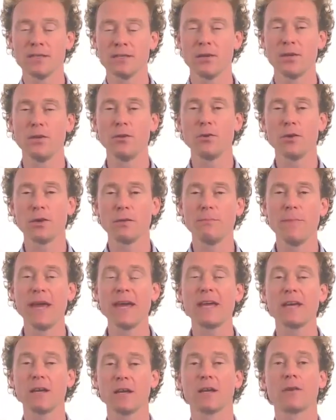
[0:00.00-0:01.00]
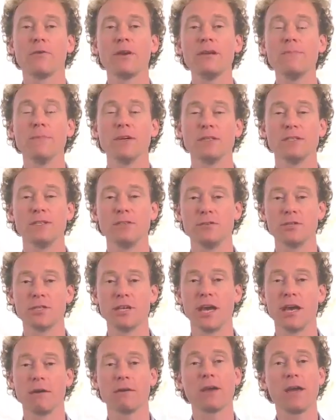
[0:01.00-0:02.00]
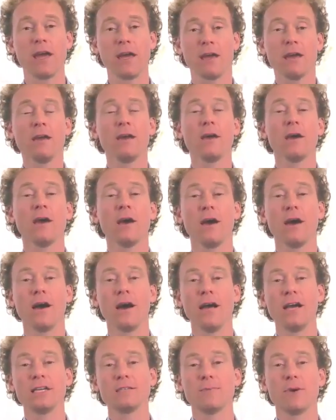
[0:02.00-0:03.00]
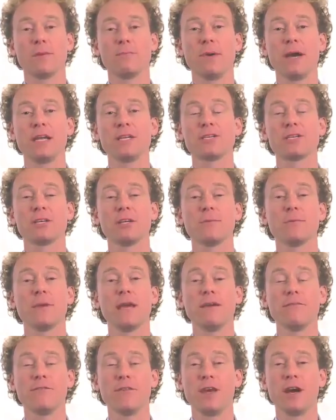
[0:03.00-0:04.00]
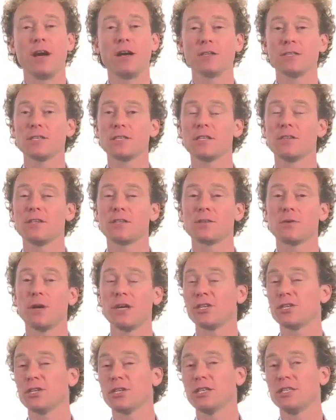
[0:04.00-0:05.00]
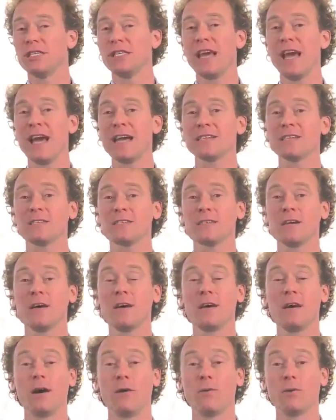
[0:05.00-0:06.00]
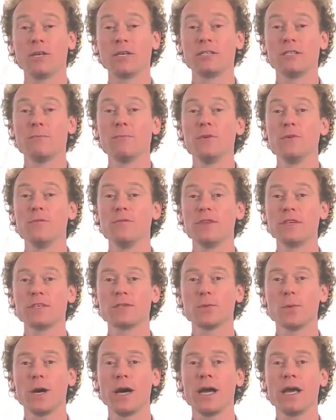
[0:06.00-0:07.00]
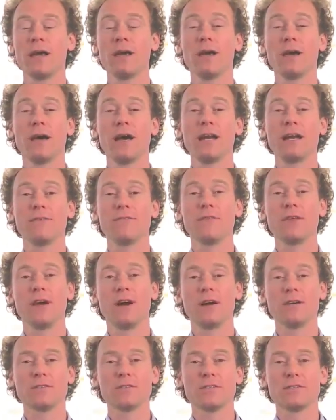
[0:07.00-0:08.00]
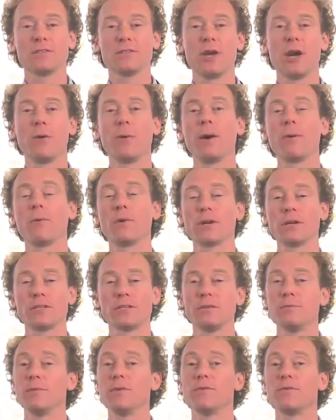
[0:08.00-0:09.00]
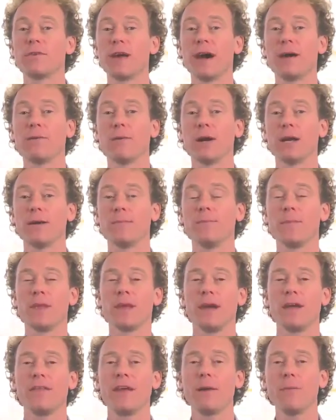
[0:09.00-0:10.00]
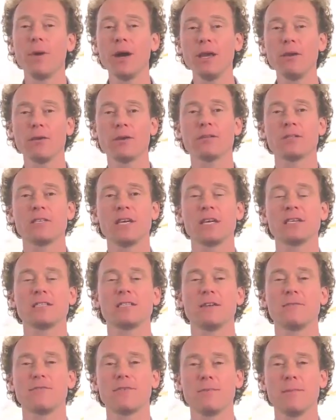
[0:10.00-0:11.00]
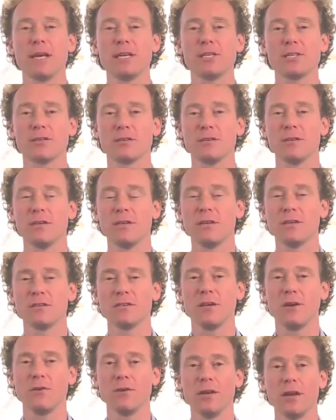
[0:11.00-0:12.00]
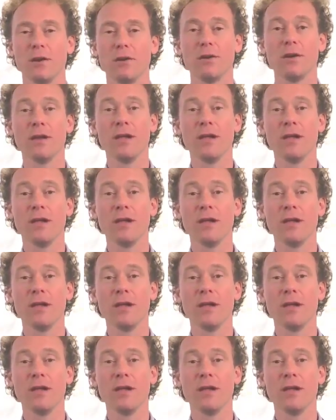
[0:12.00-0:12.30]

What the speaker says: So you can make an agreement. You say, okay, here's my pendulum. If the answer to this question is yes, I want it to move this way. And if the answer is no, I want it to move that way. And that way you can test information. So,